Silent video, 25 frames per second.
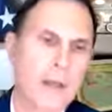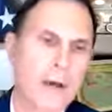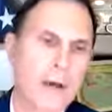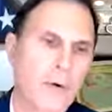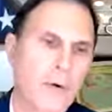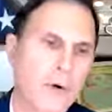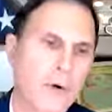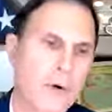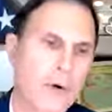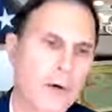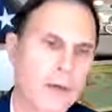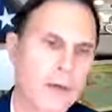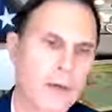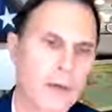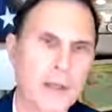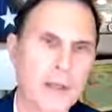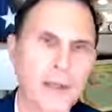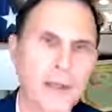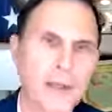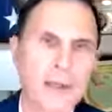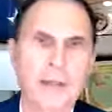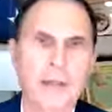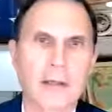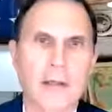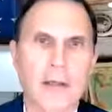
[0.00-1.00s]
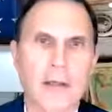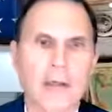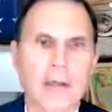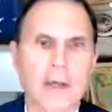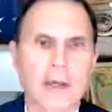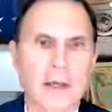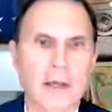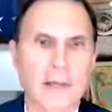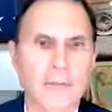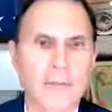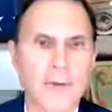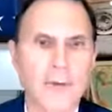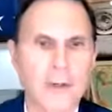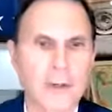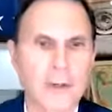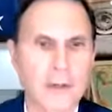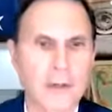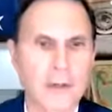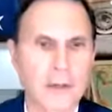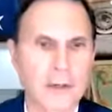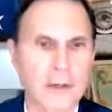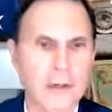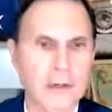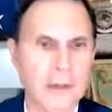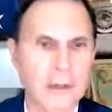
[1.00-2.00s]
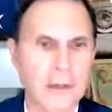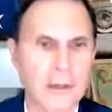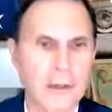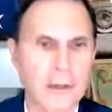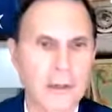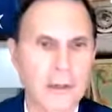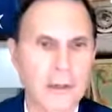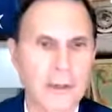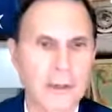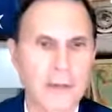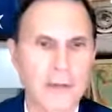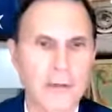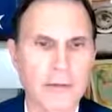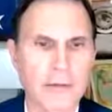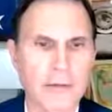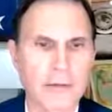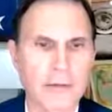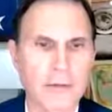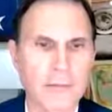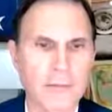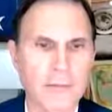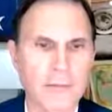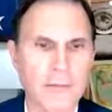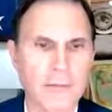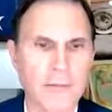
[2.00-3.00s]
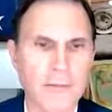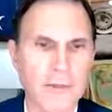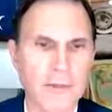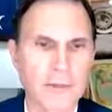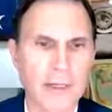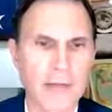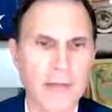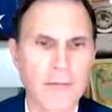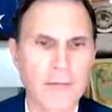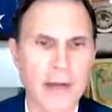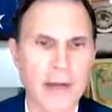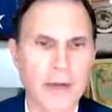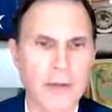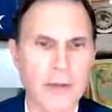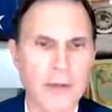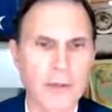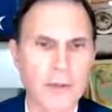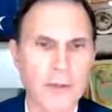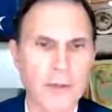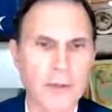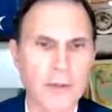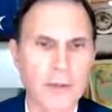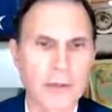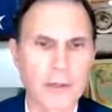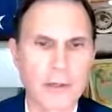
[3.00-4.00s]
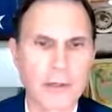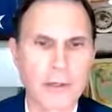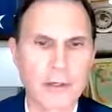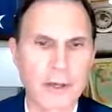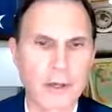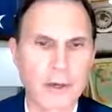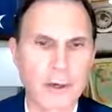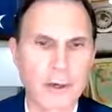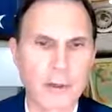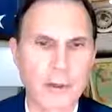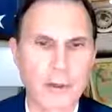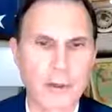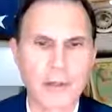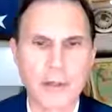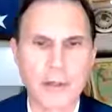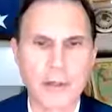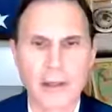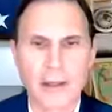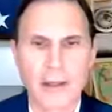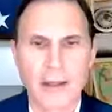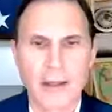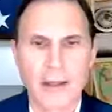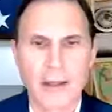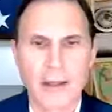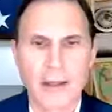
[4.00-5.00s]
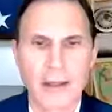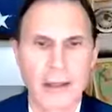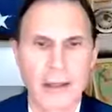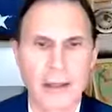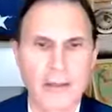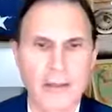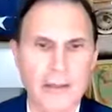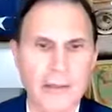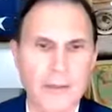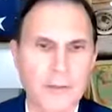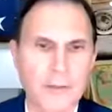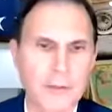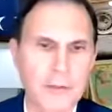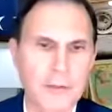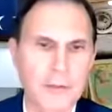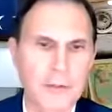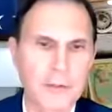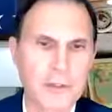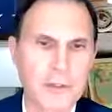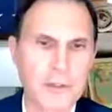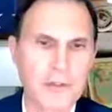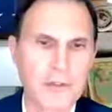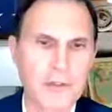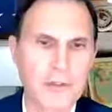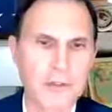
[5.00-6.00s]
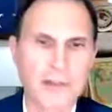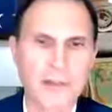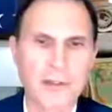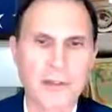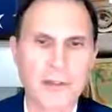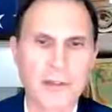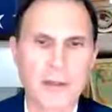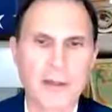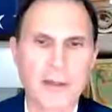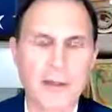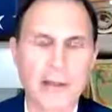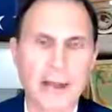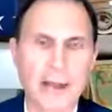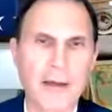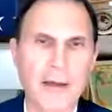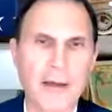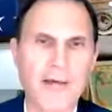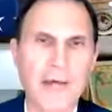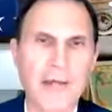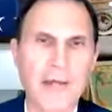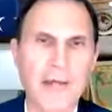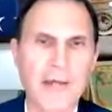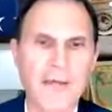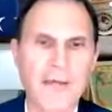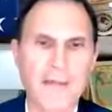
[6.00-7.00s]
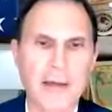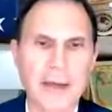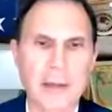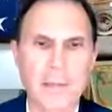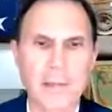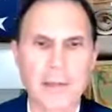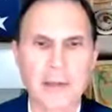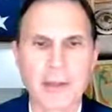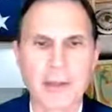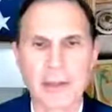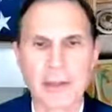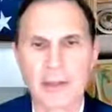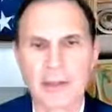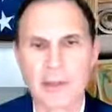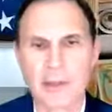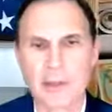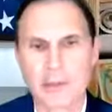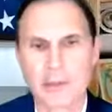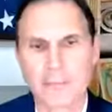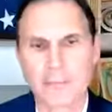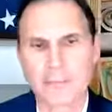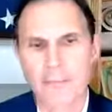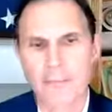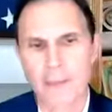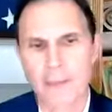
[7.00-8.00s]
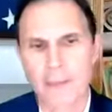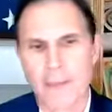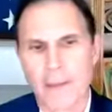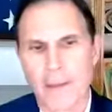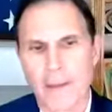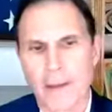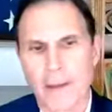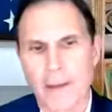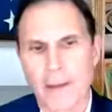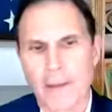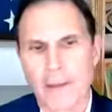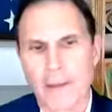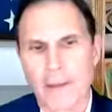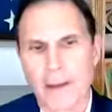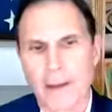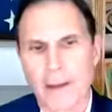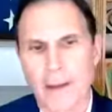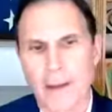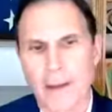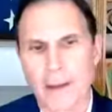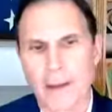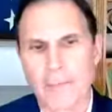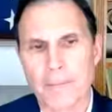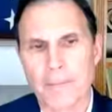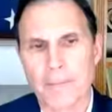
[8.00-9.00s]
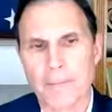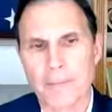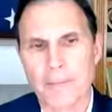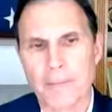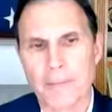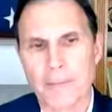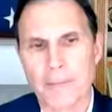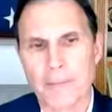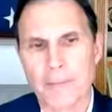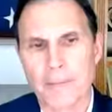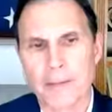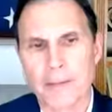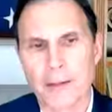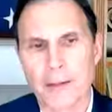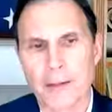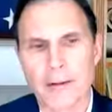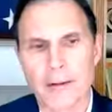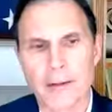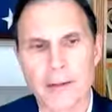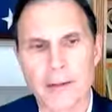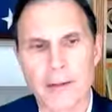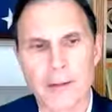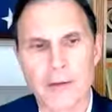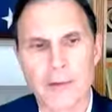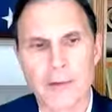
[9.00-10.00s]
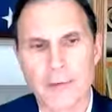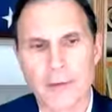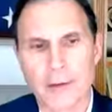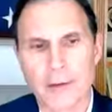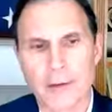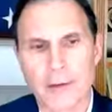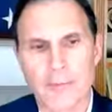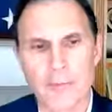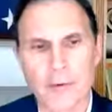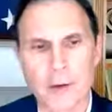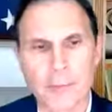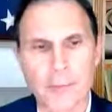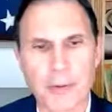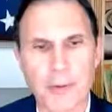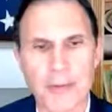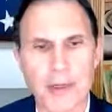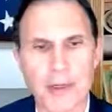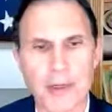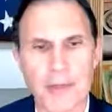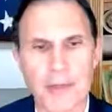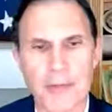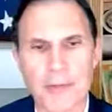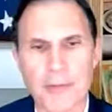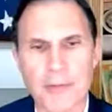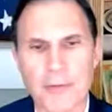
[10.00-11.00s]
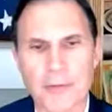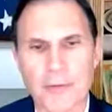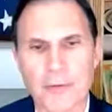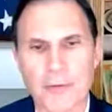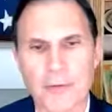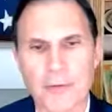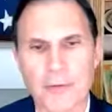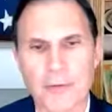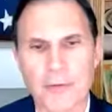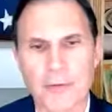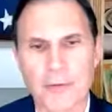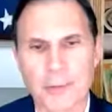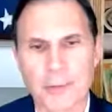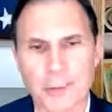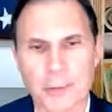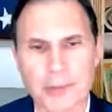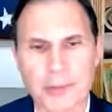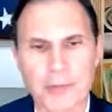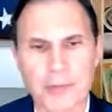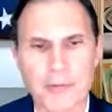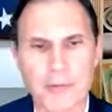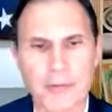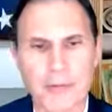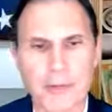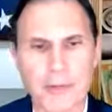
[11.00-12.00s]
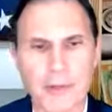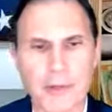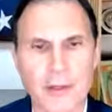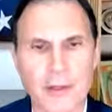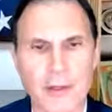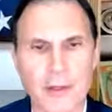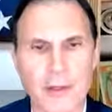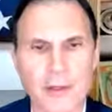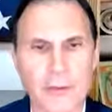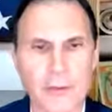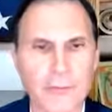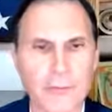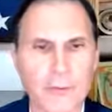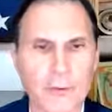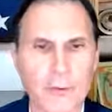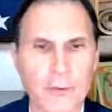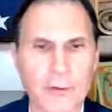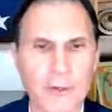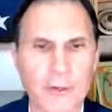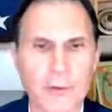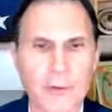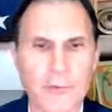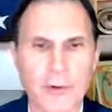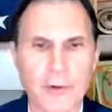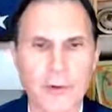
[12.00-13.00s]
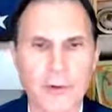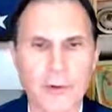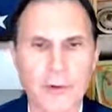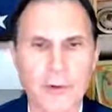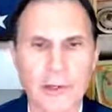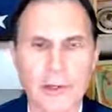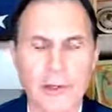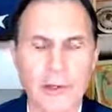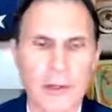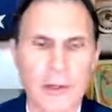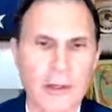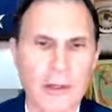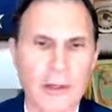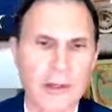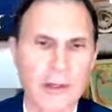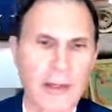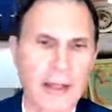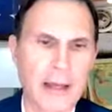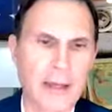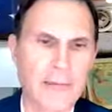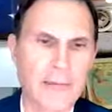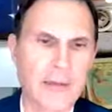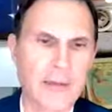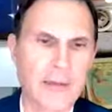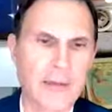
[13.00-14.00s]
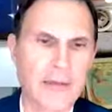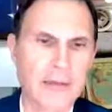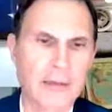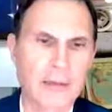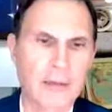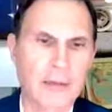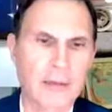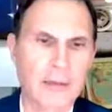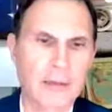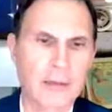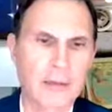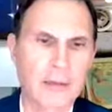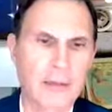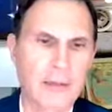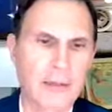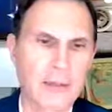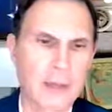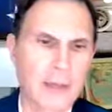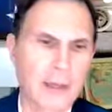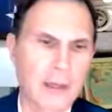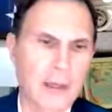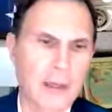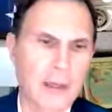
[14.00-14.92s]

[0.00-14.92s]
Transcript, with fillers: or you can uh, rebuild, uh, essentially write new code. And you would do this as a cloud native application, um, you know, and then, then replace, you could replace with a more nimble cloud-based solution.